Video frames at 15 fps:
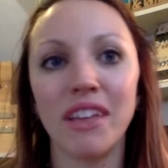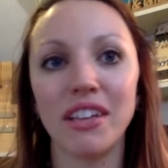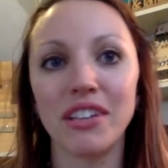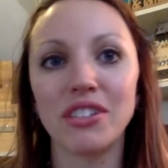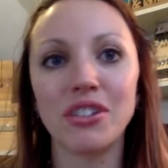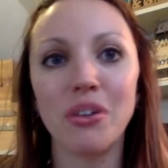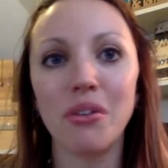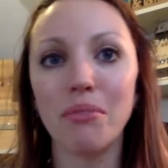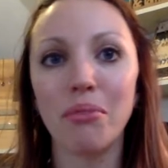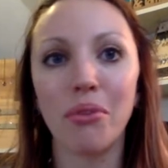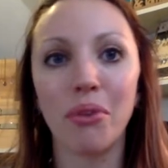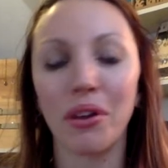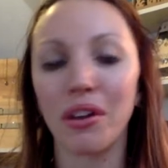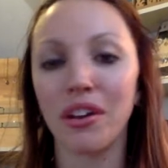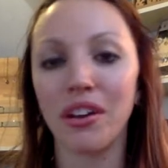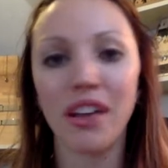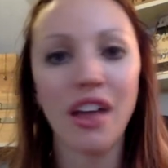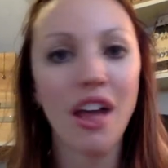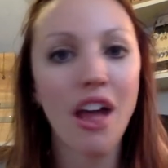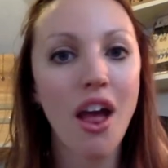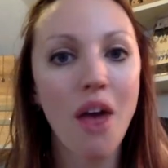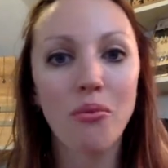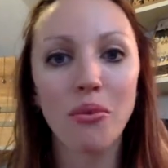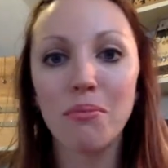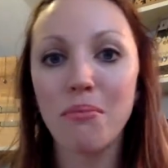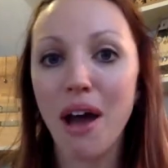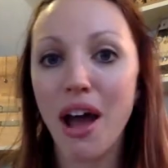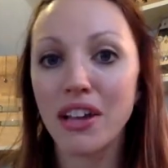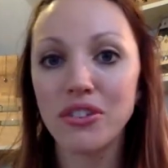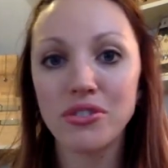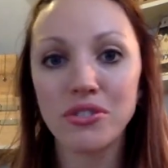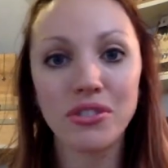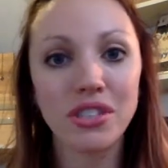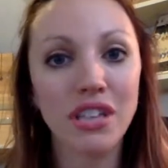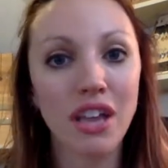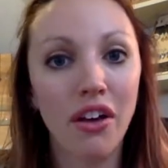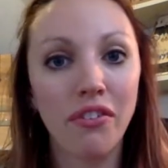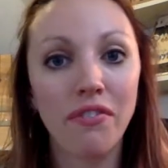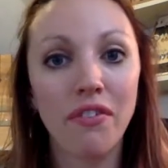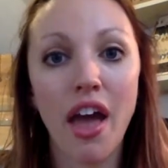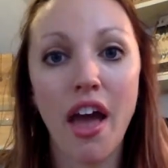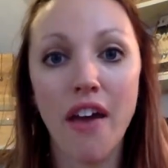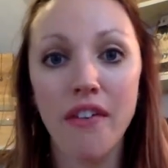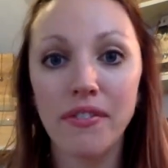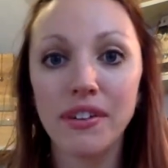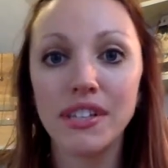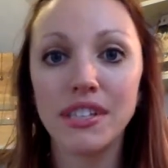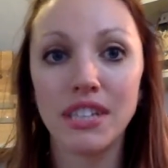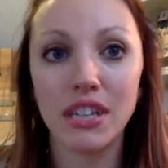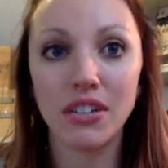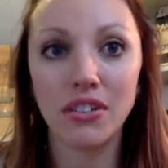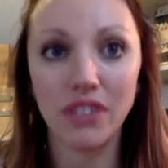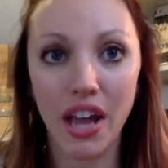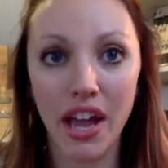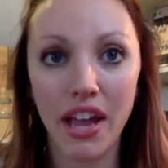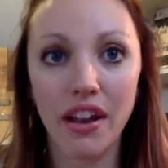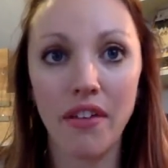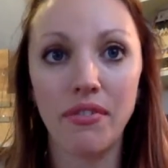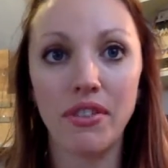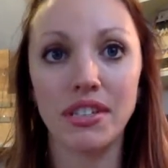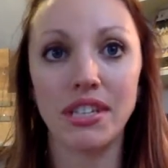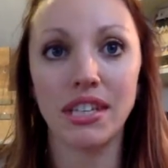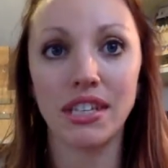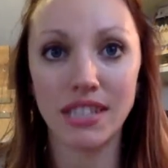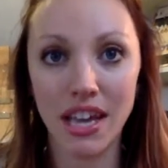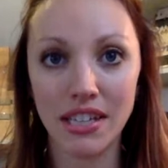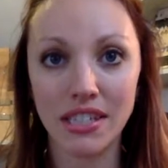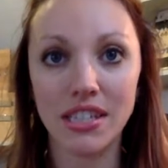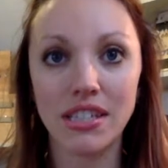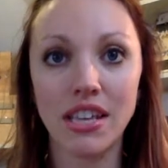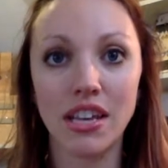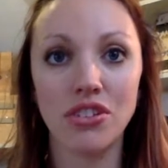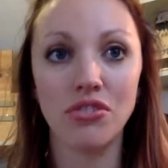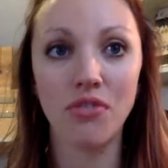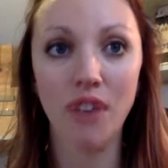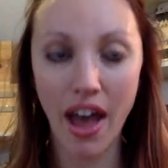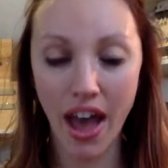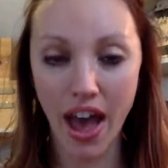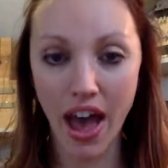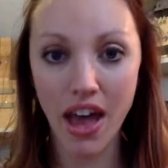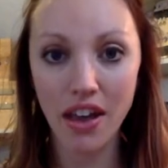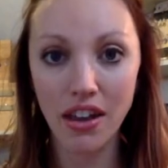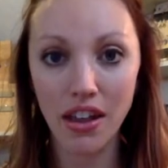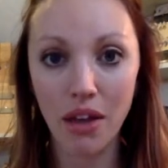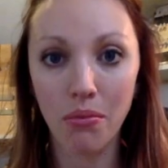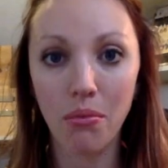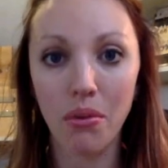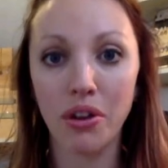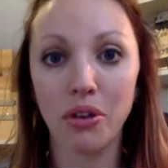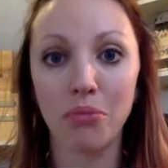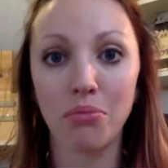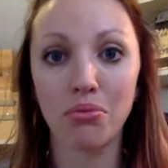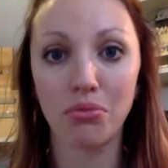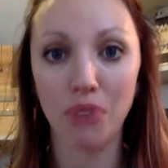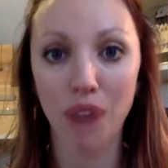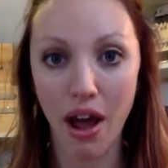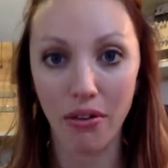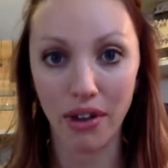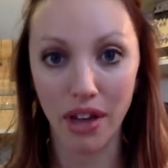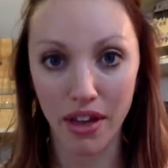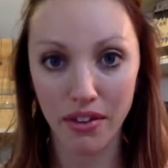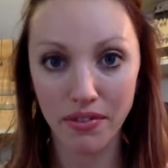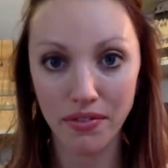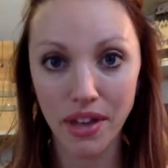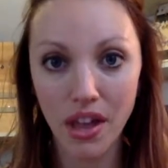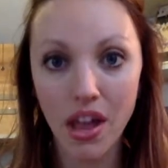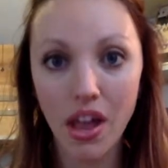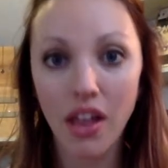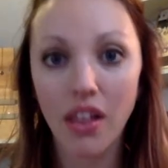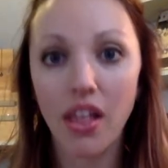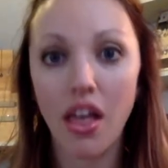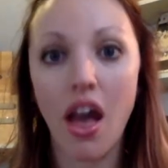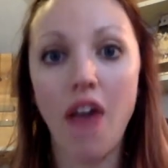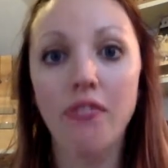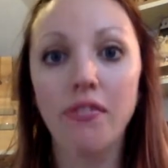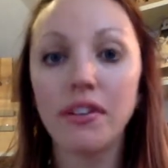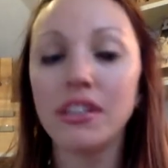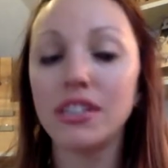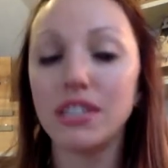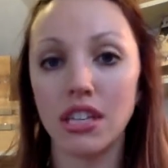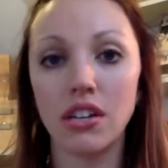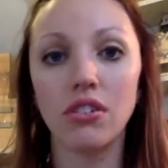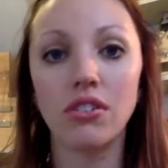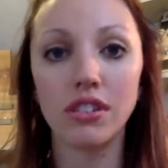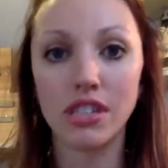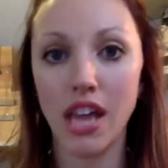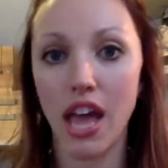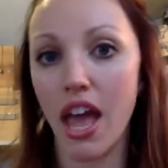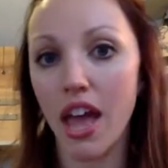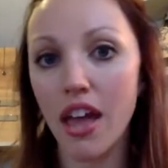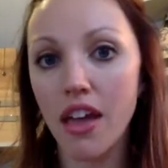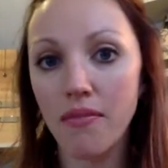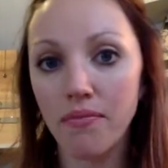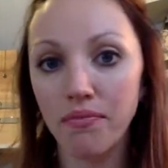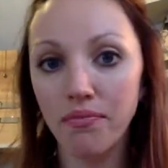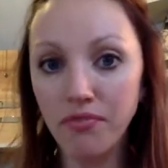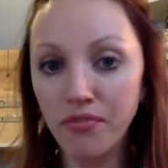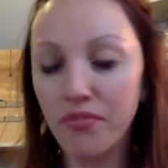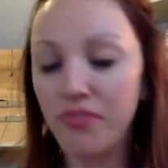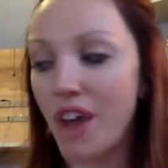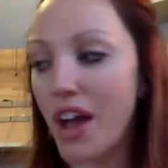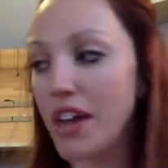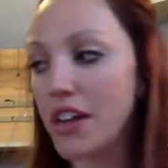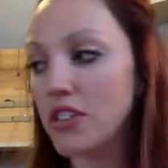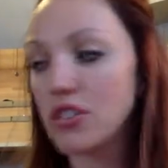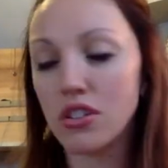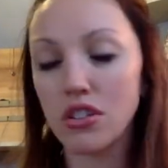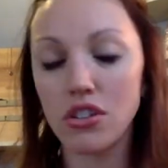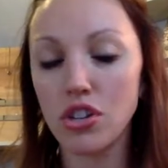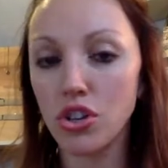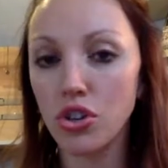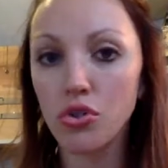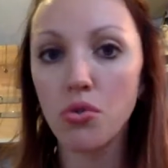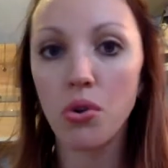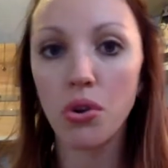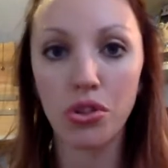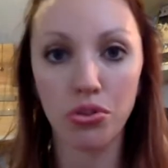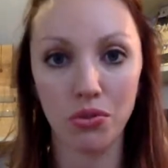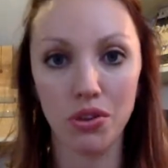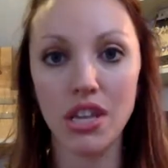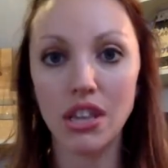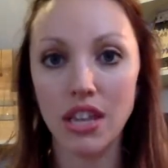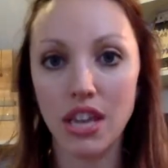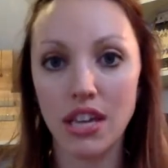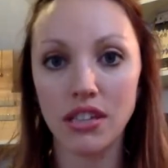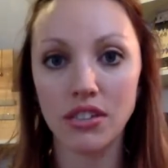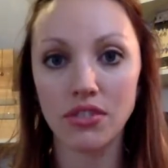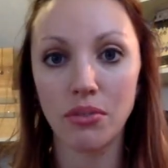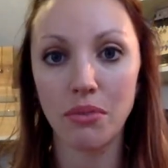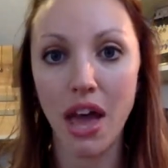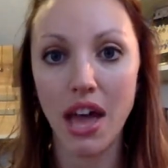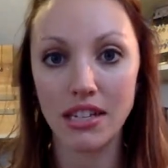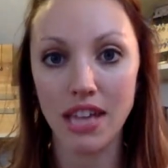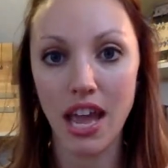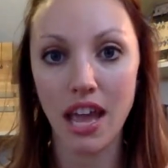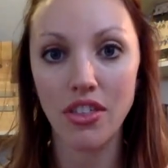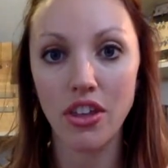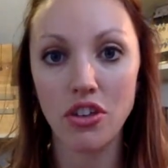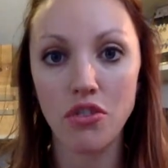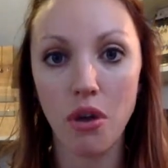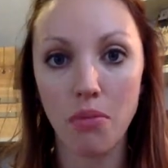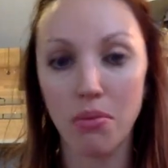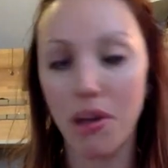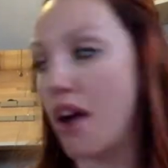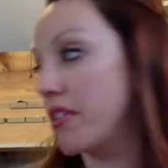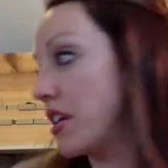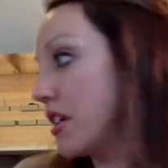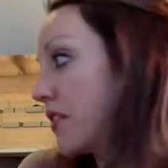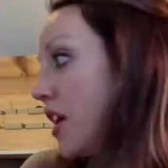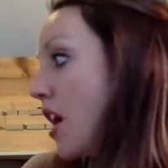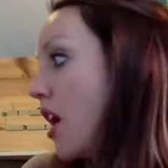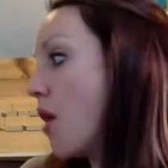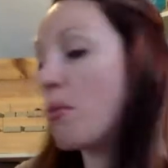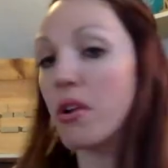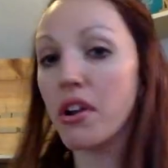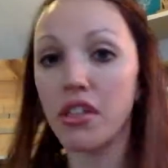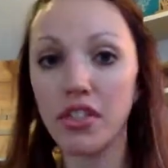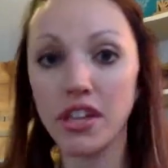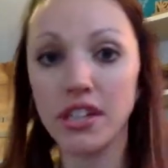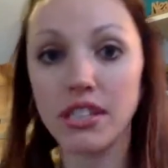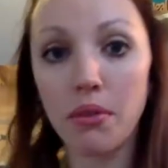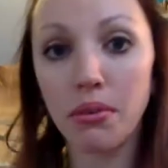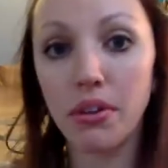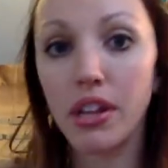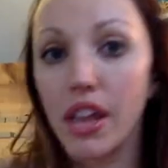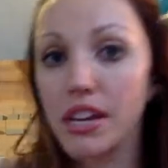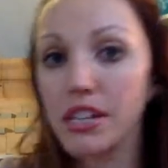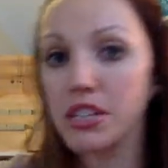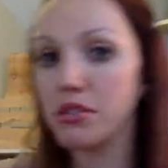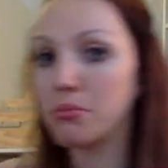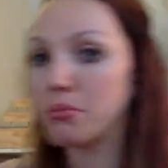so important. Remind yourself every single night of the successes that you had and what you're proud of. Every single day, find 2 or 3 things from that day that you are proud of. One of the things I really like to do, I'm